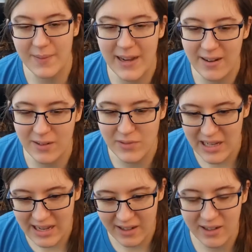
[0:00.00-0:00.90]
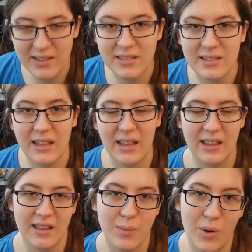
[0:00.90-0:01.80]
pair of daggers,
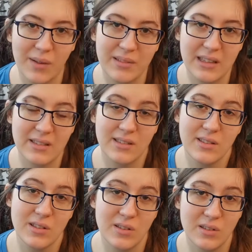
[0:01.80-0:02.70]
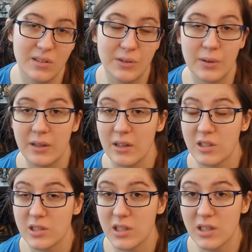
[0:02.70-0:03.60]
the prompt is to
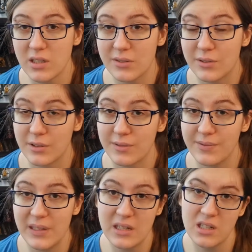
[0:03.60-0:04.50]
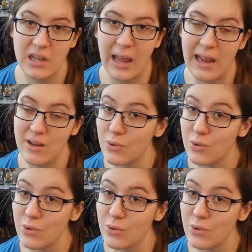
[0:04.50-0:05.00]
start or finish a